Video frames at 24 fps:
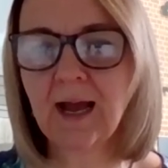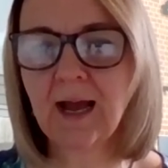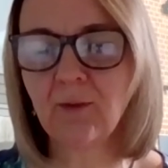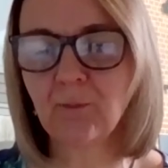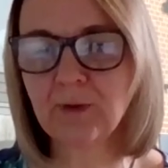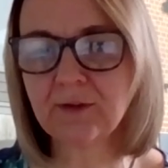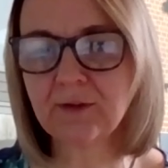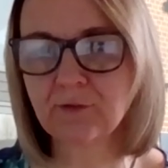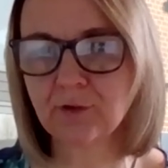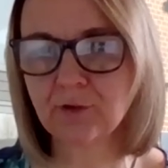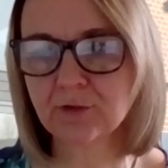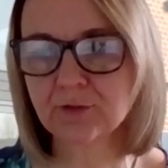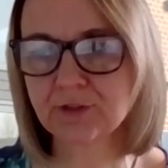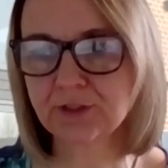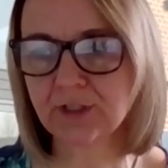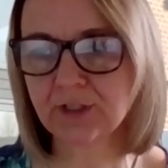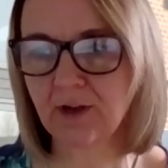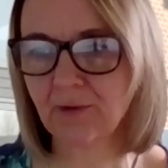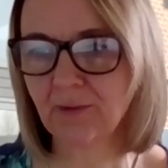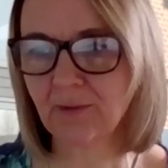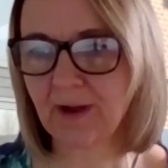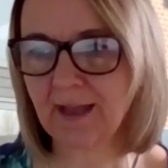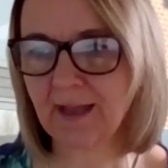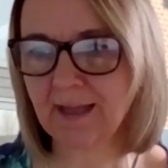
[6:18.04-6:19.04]
And we've
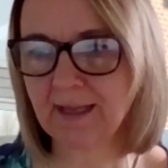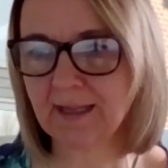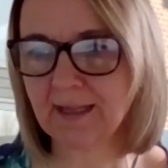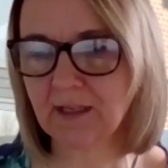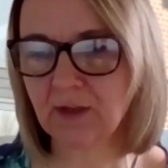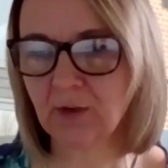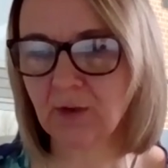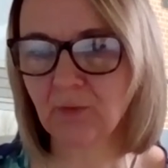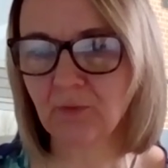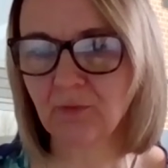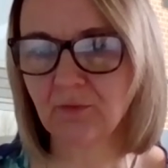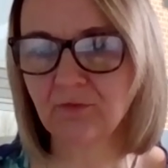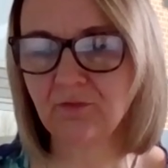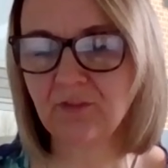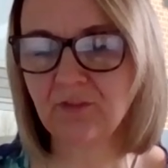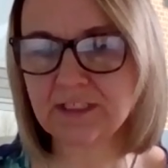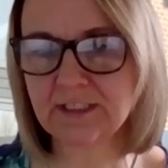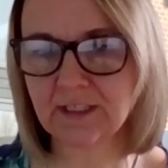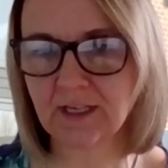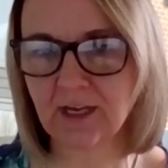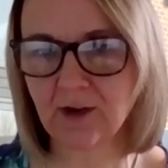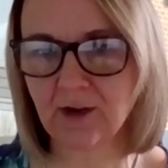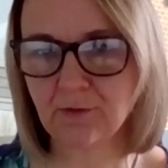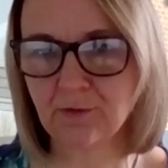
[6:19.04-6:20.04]
also a
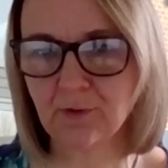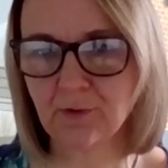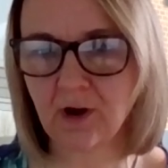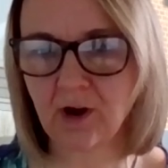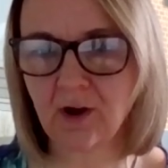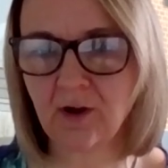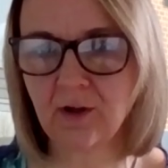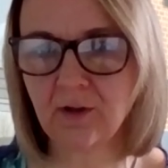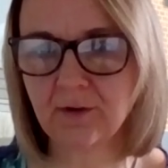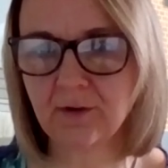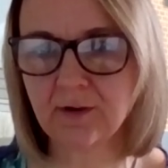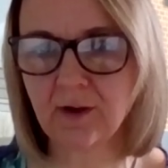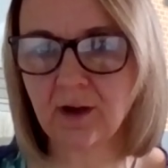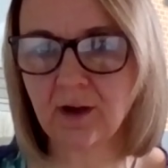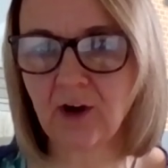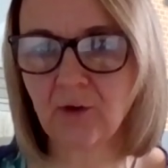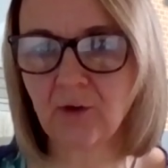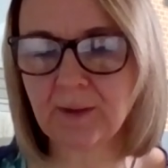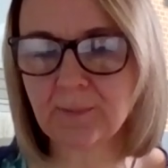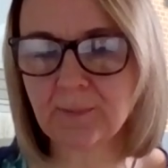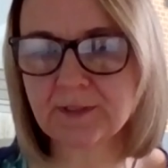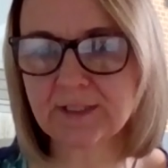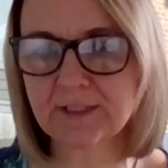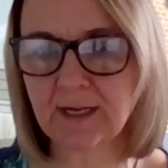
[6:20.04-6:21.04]
video on our
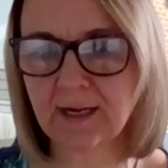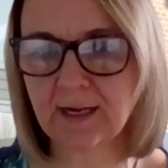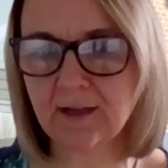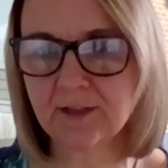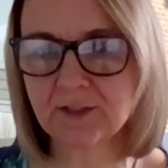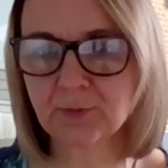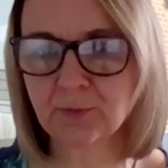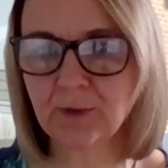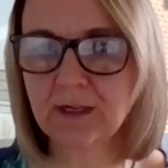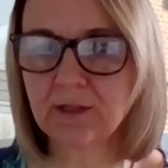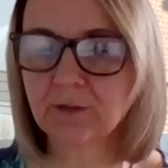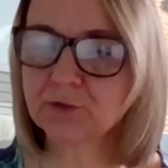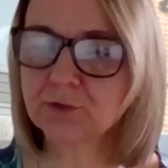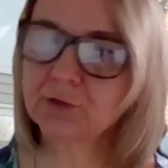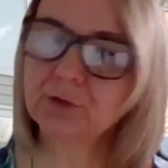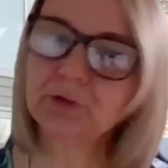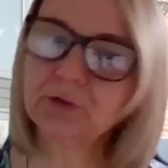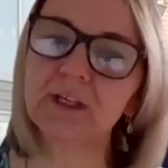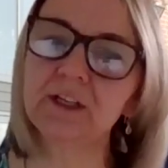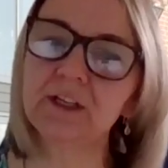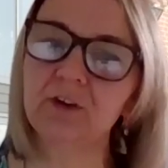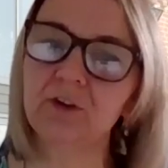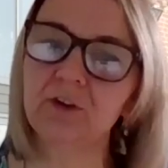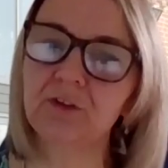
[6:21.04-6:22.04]
website as well,
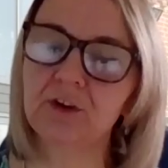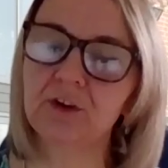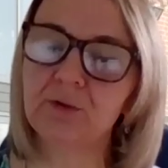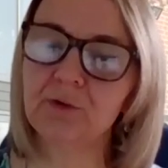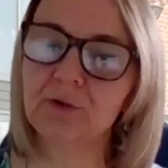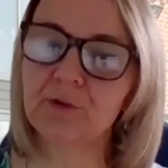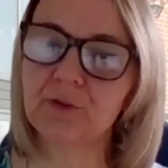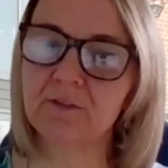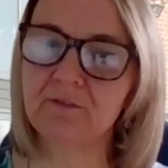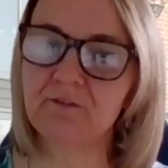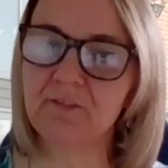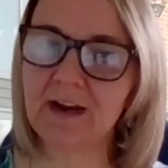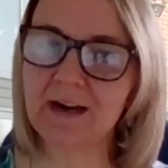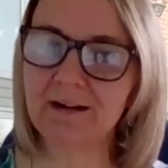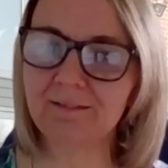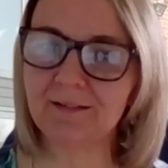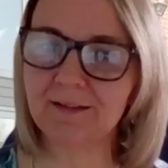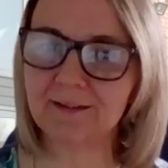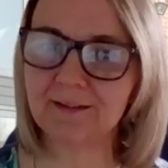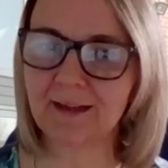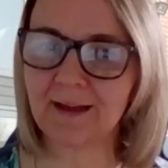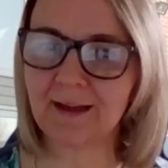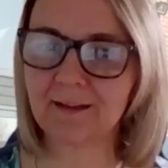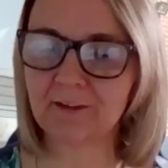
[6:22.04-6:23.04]
talking you through all the
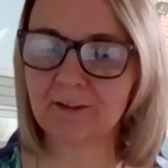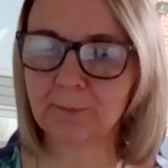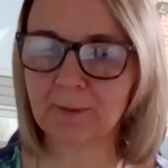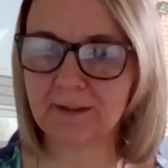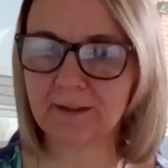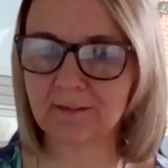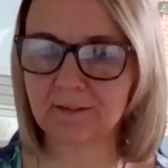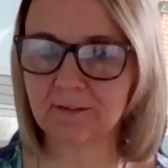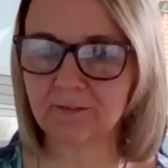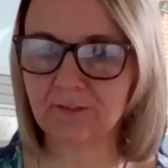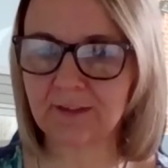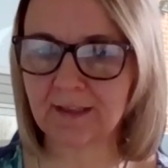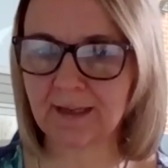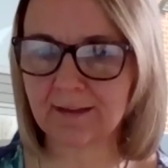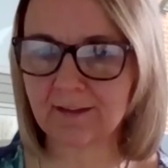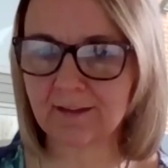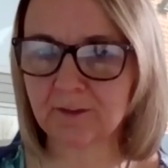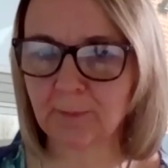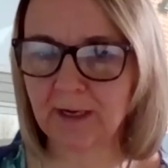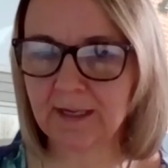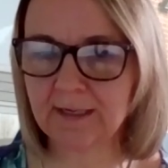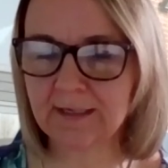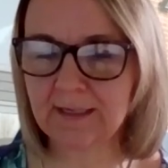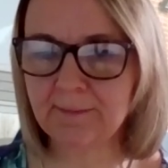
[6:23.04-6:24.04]
various aspects of tax
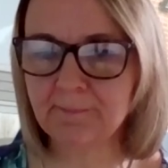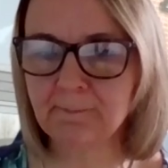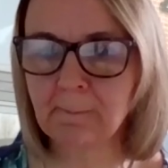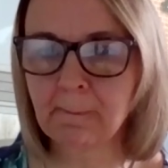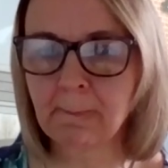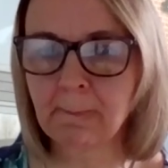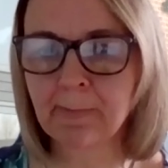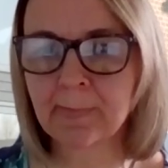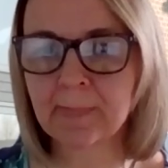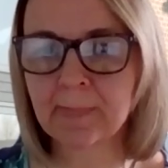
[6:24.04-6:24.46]
planning.